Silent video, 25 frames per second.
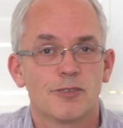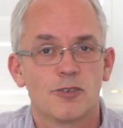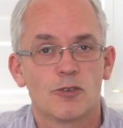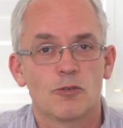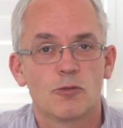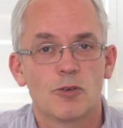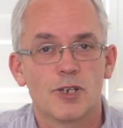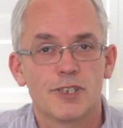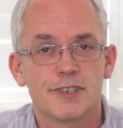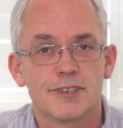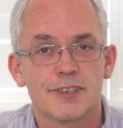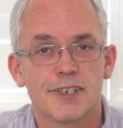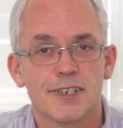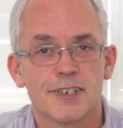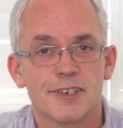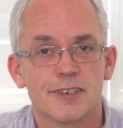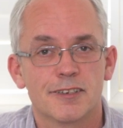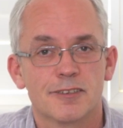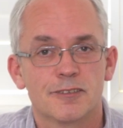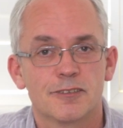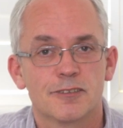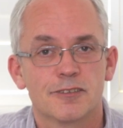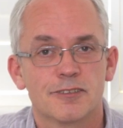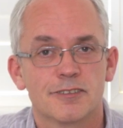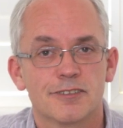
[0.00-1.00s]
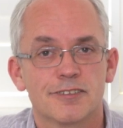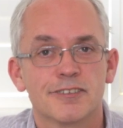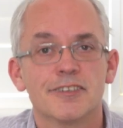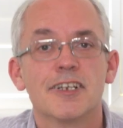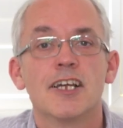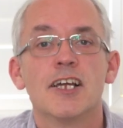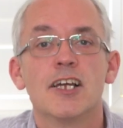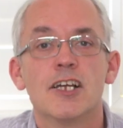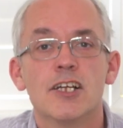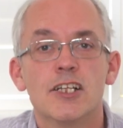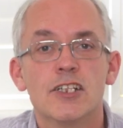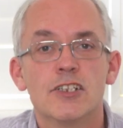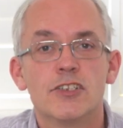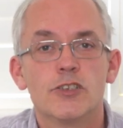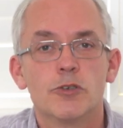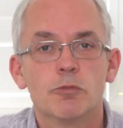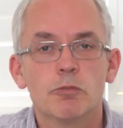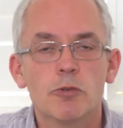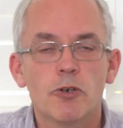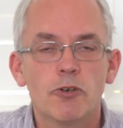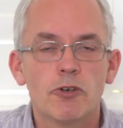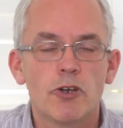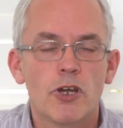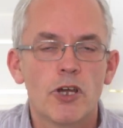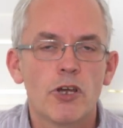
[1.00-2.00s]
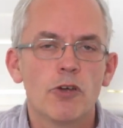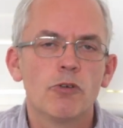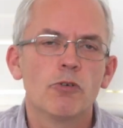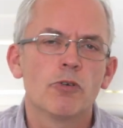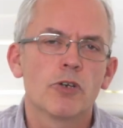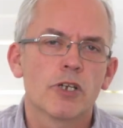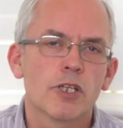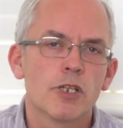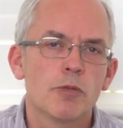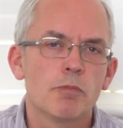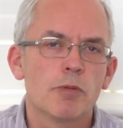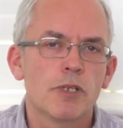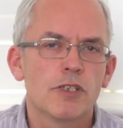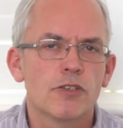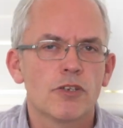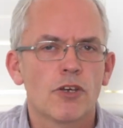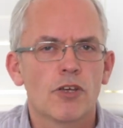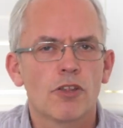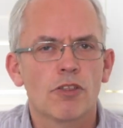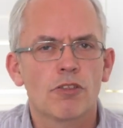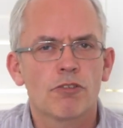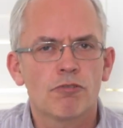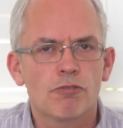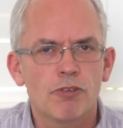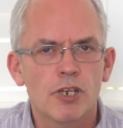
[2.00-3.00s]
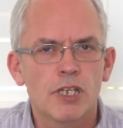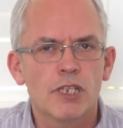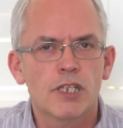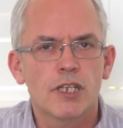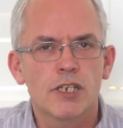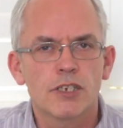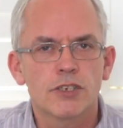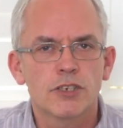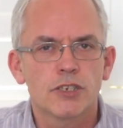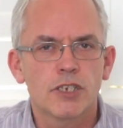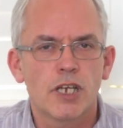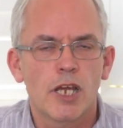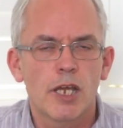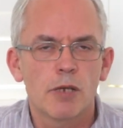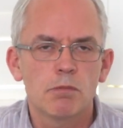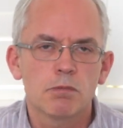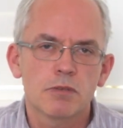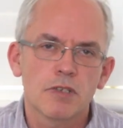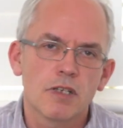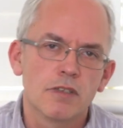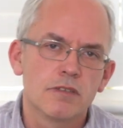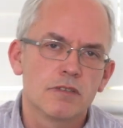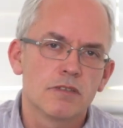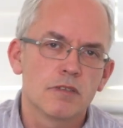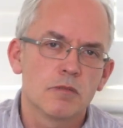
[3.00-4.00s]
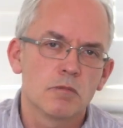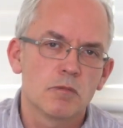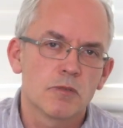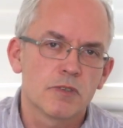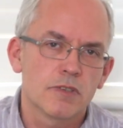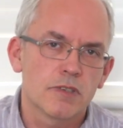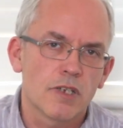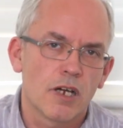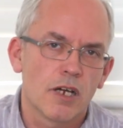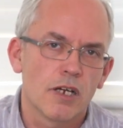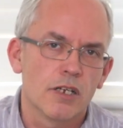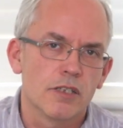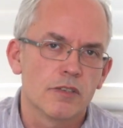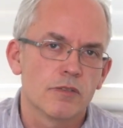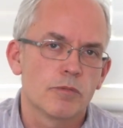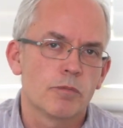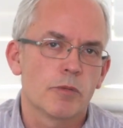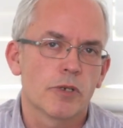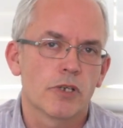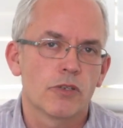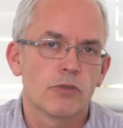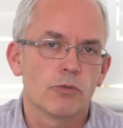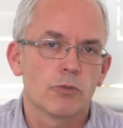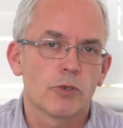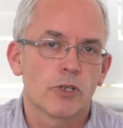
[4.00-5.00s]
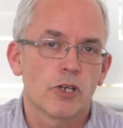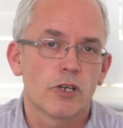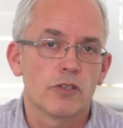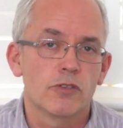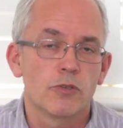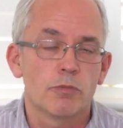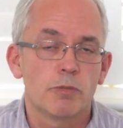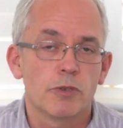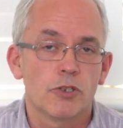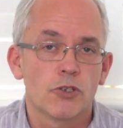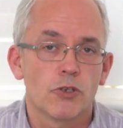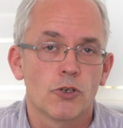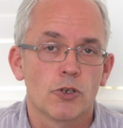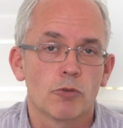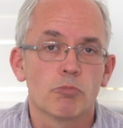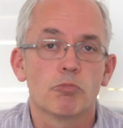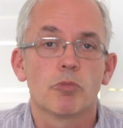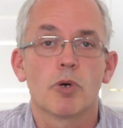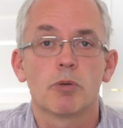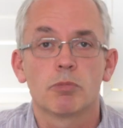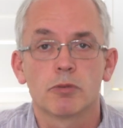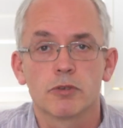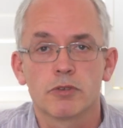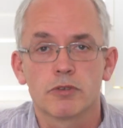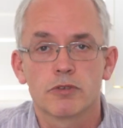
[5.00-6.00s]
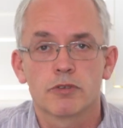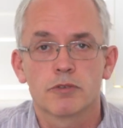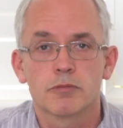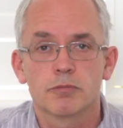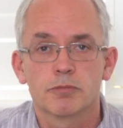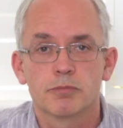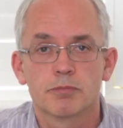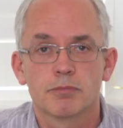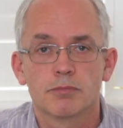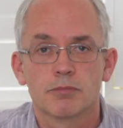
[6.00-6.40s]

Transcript: Well done. Tomorrow we're going to be doing 3D shapes and some science because we're going to be doing bubbles.